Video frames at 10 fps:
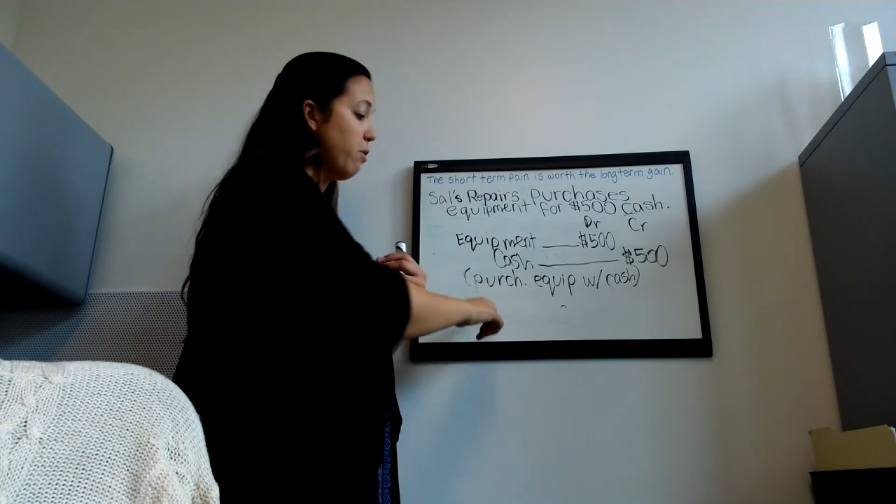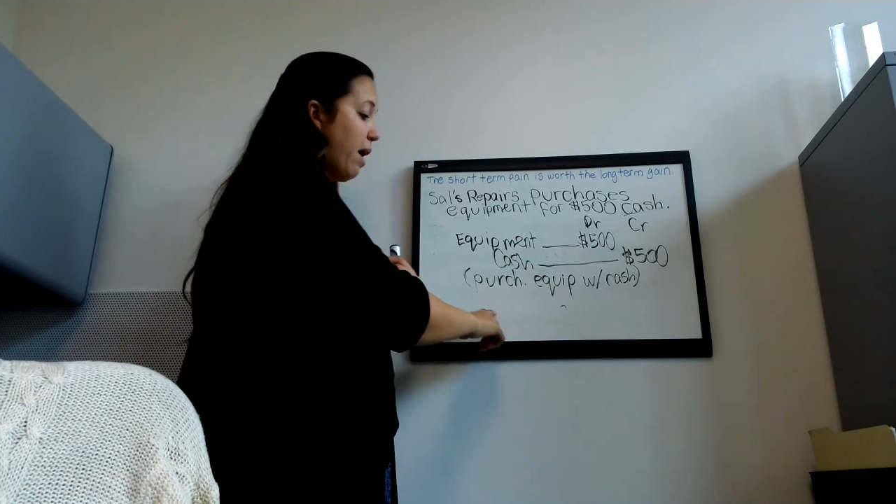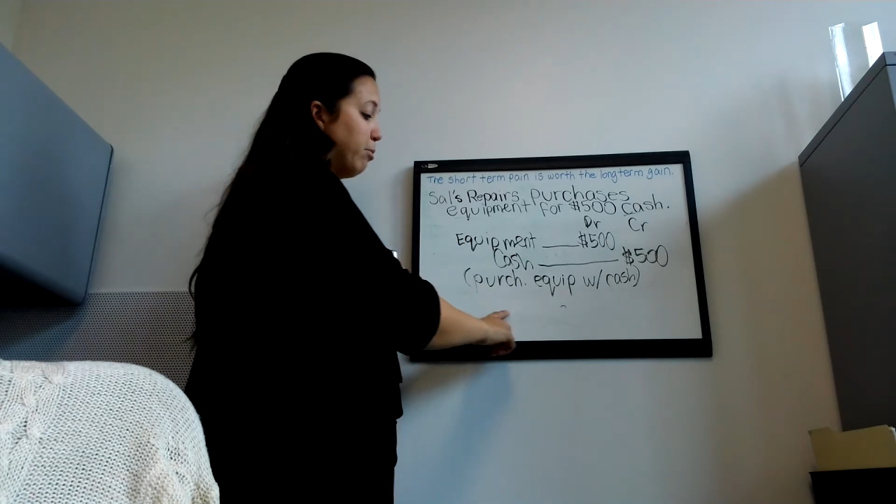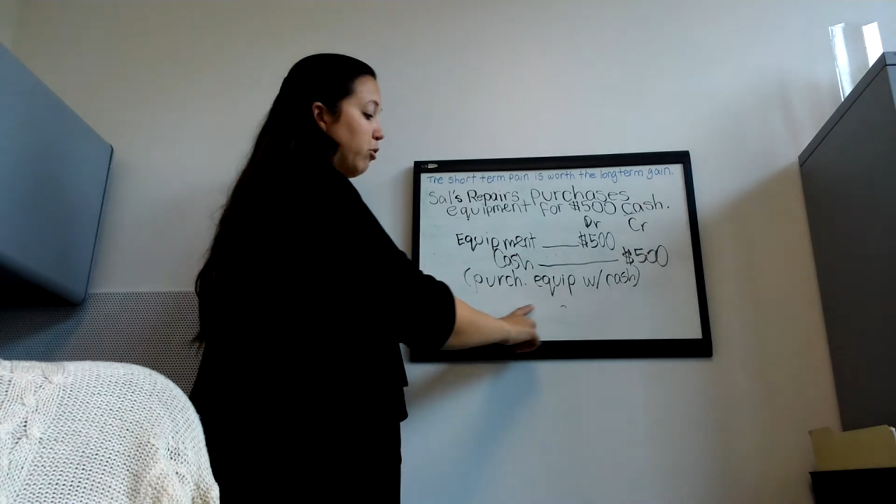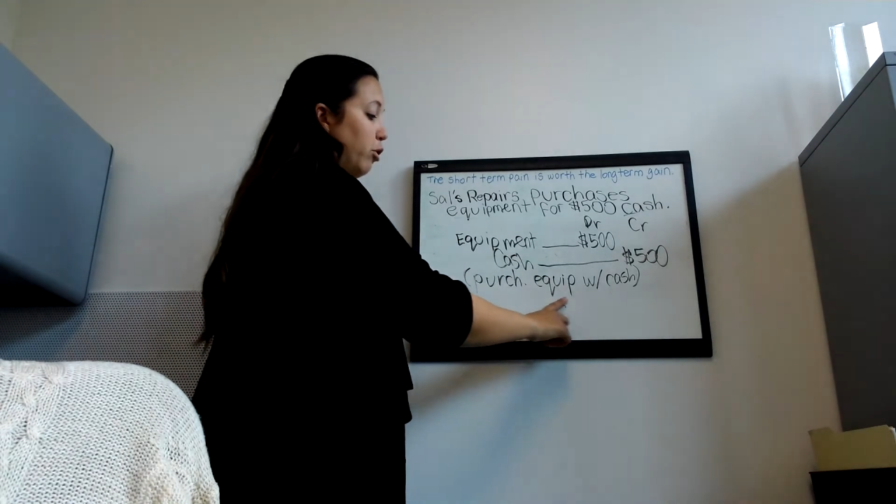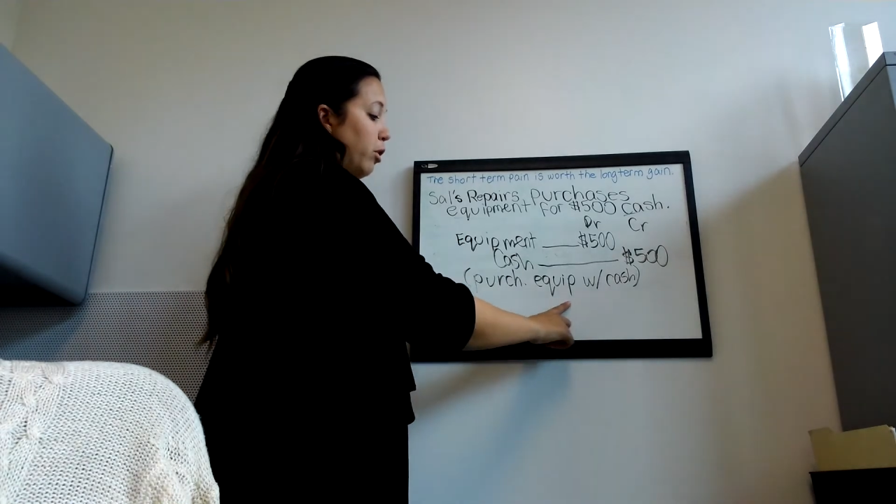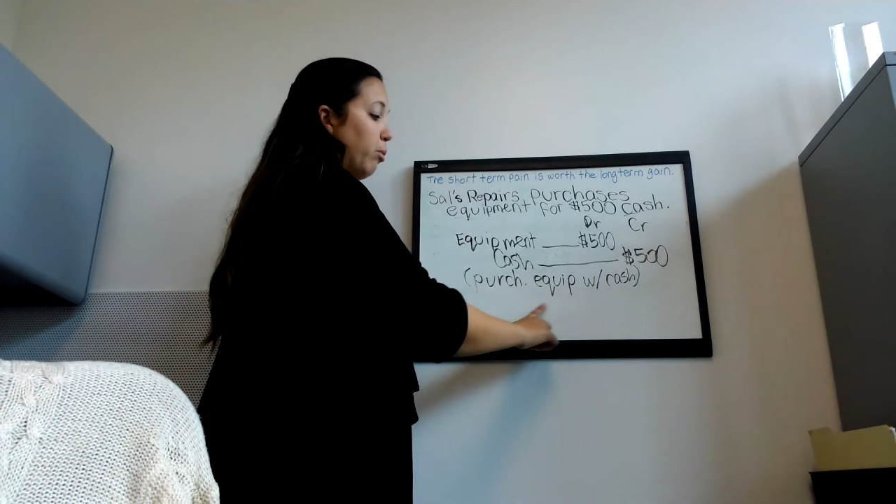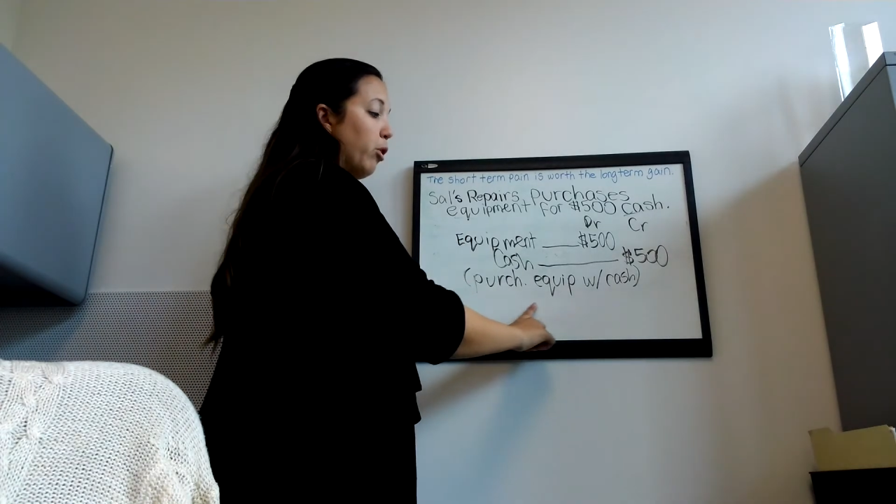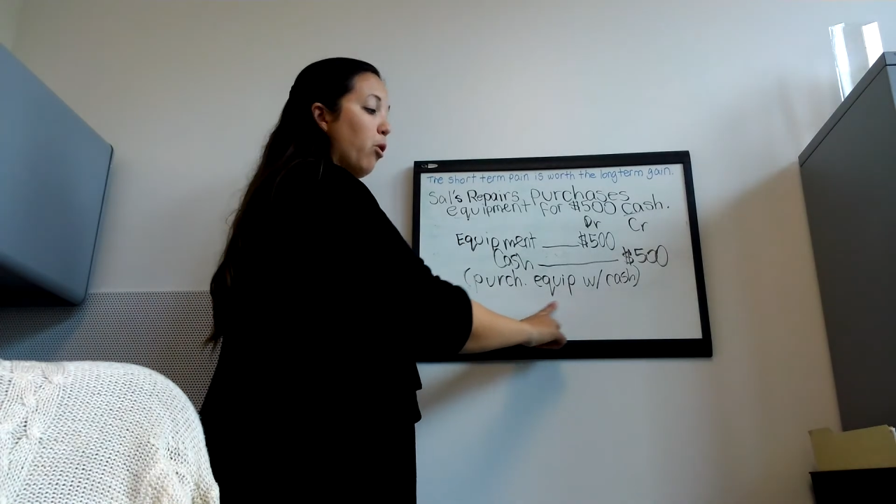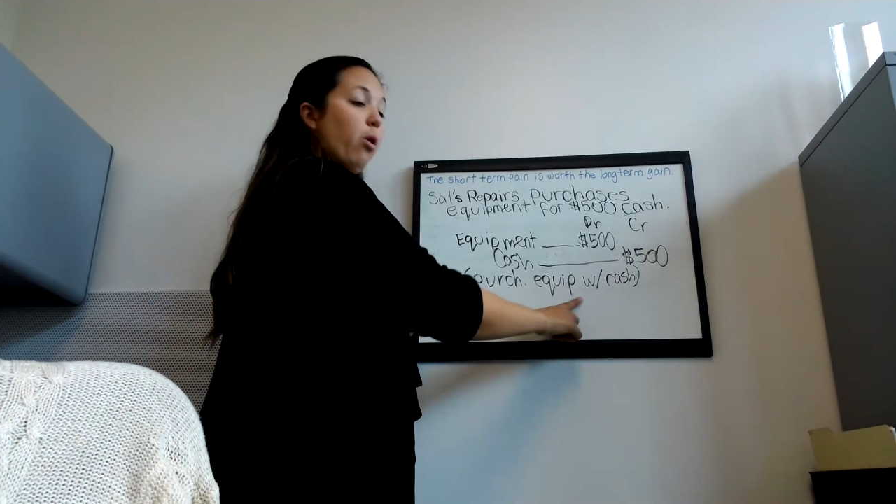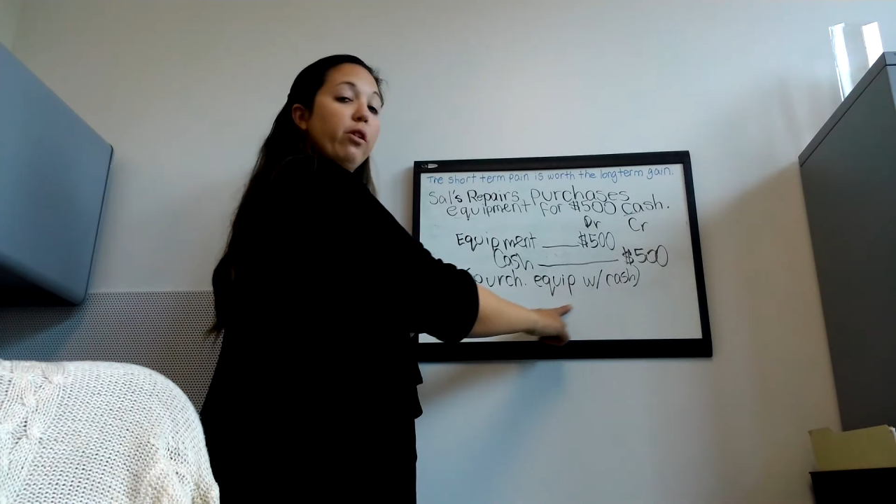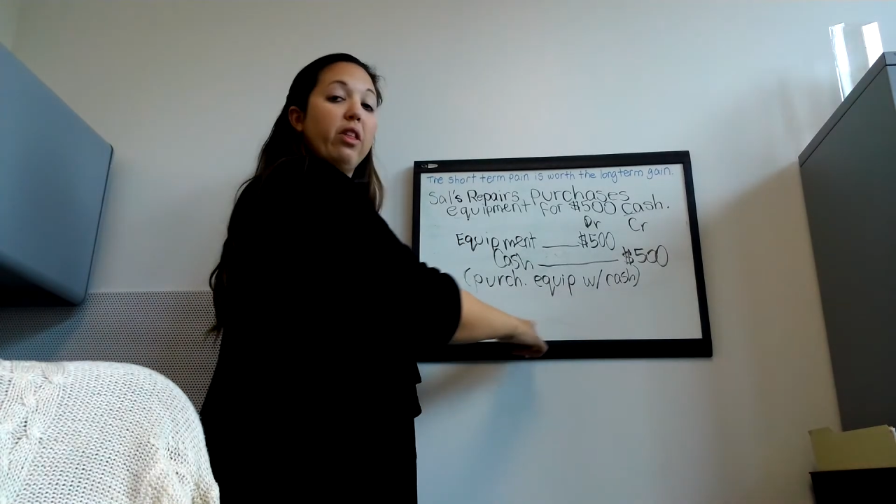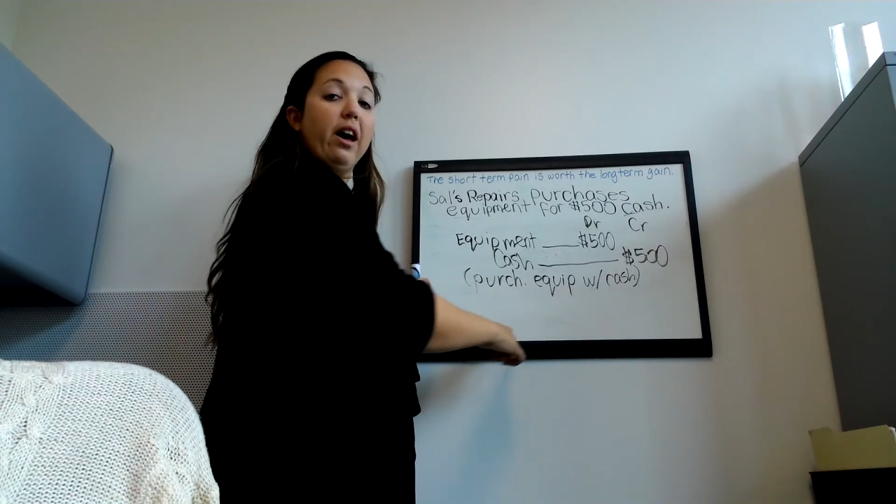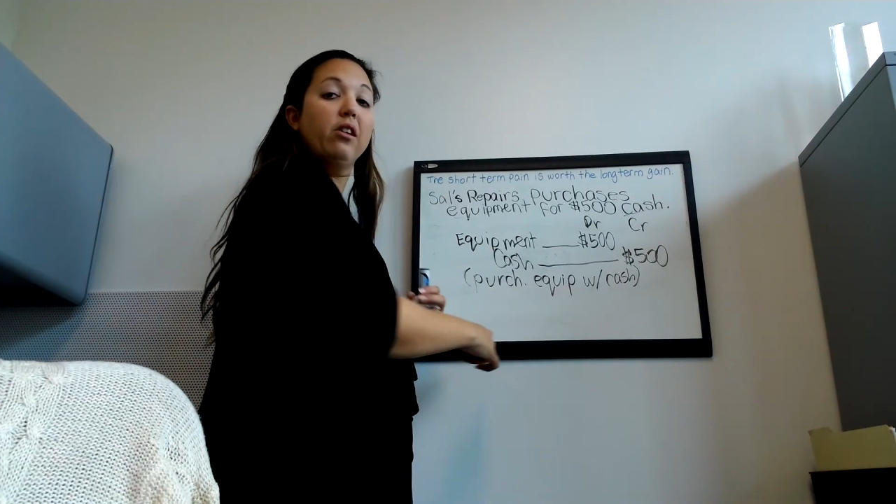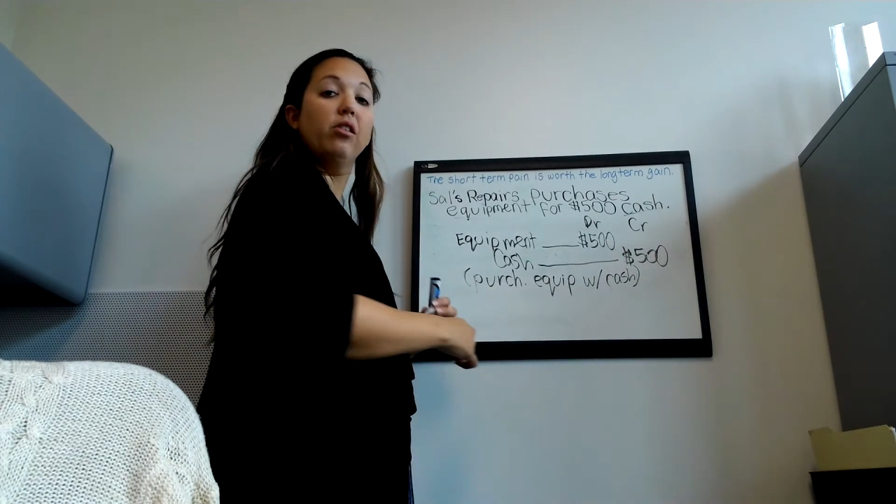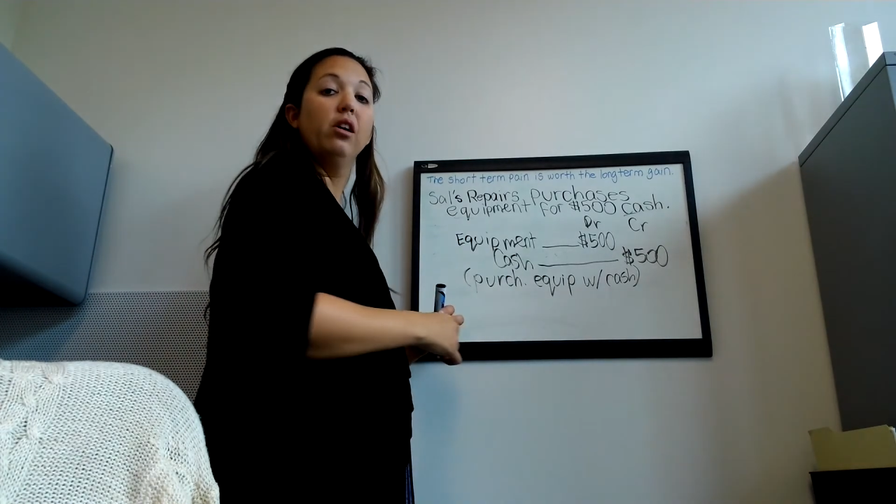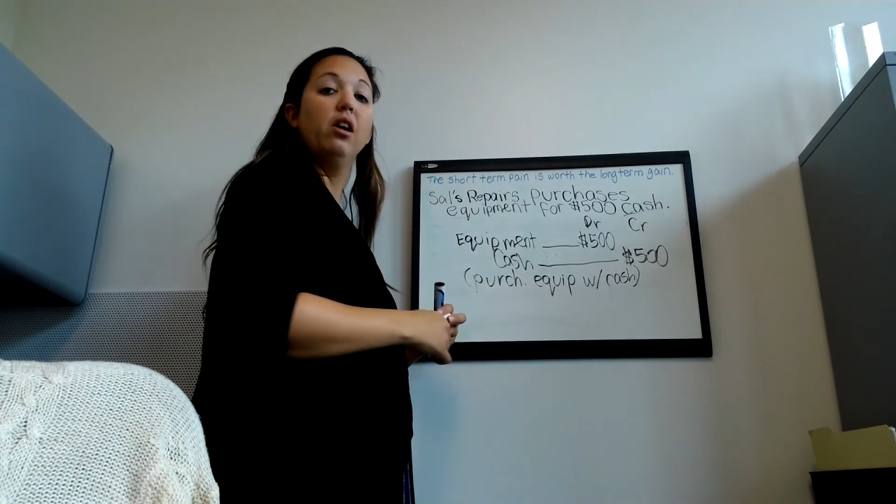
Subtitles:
absolutely record that